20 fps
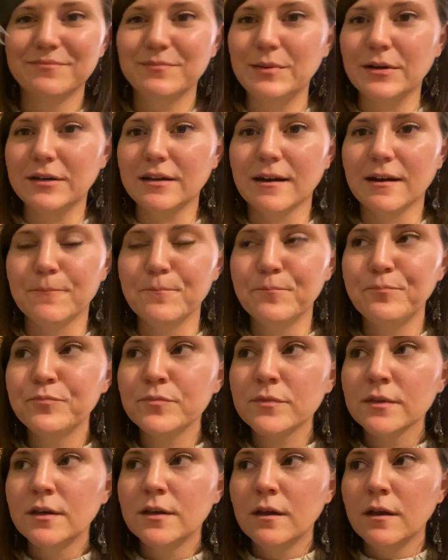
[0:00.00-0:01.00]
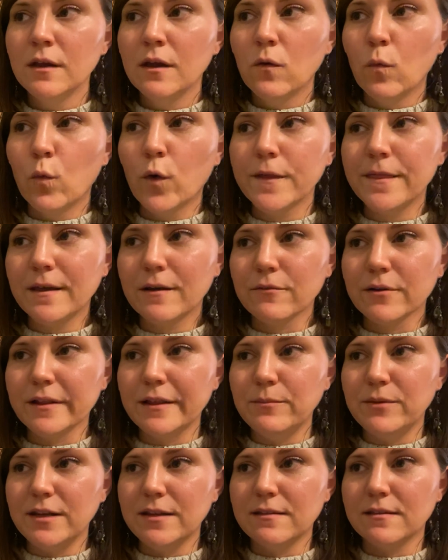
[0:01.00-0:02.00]
But um, what that really
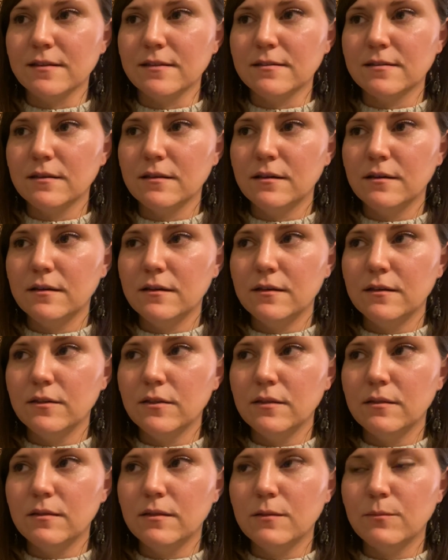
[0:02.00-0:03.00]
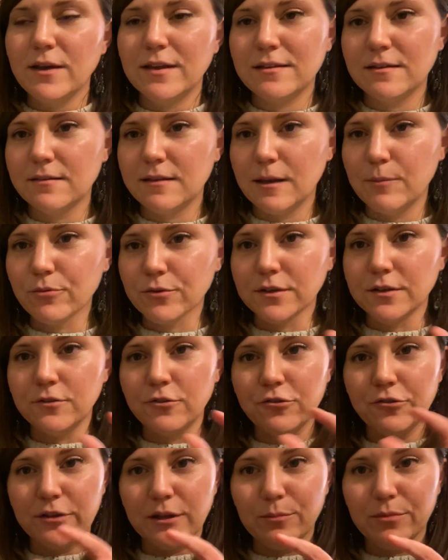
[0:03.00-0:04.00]
means is the Mason's apron is
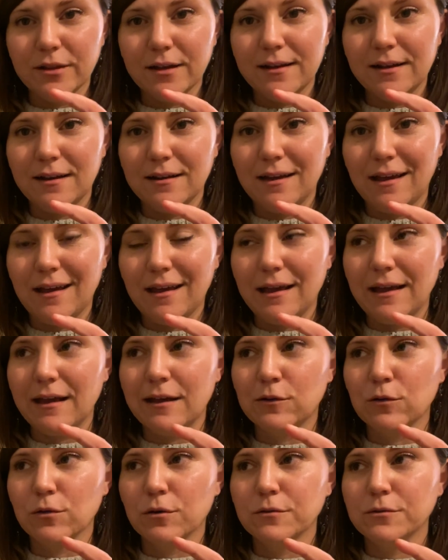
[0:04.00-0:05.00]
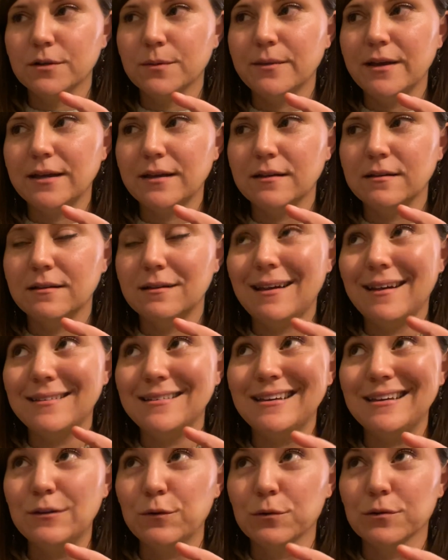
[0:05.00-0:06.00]
usually played in A in order to make it, and
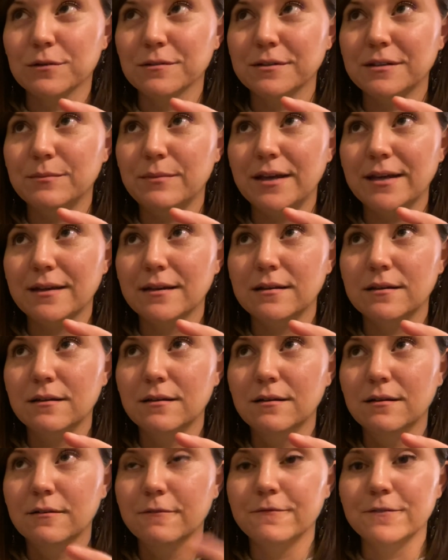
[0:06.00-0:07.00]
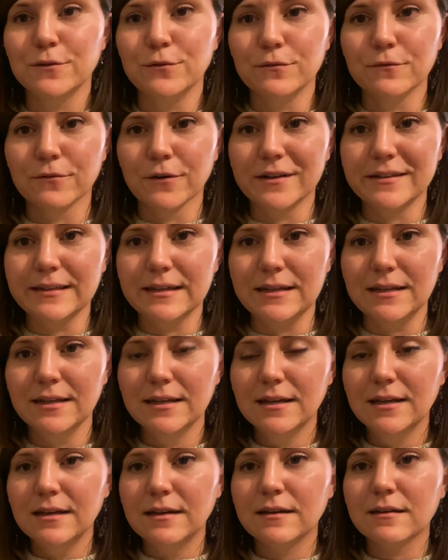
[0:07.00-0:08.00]
in order to make it flute friendly,
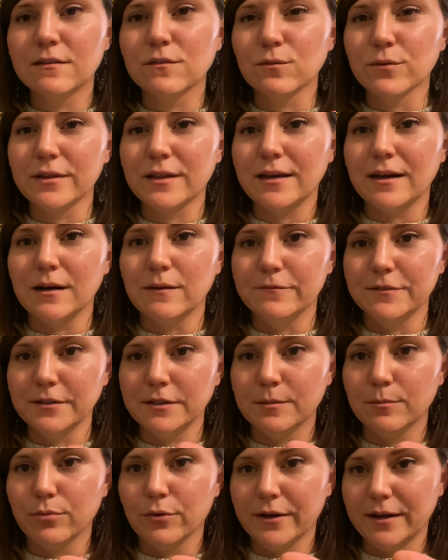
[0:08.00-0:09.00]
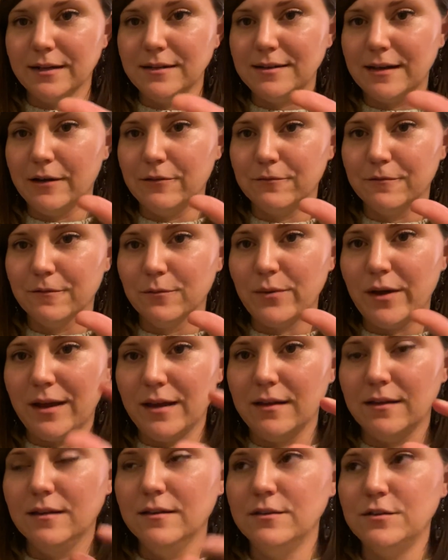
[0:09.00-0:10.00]
it's really helpful to bring it down from
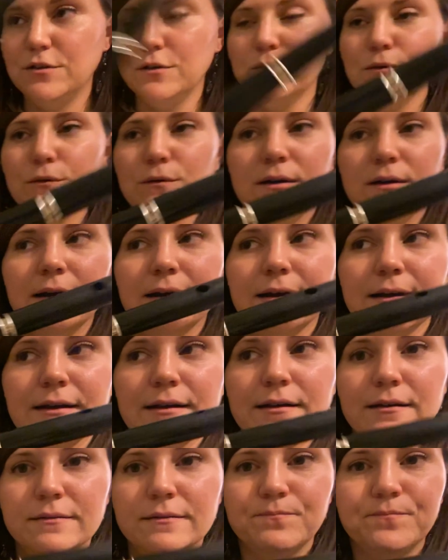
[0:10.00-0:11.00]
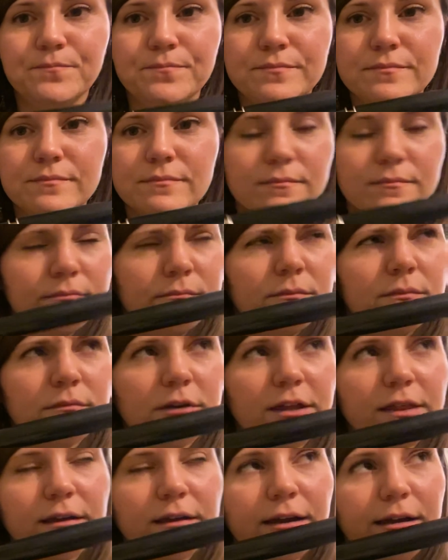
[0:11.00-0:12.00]
A to uh,
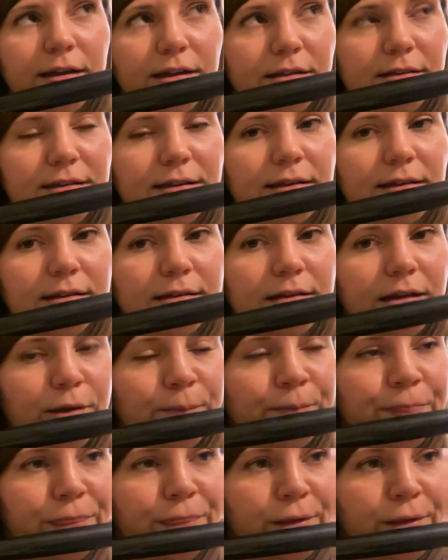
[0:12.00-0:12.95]
I think I had it in D, did I?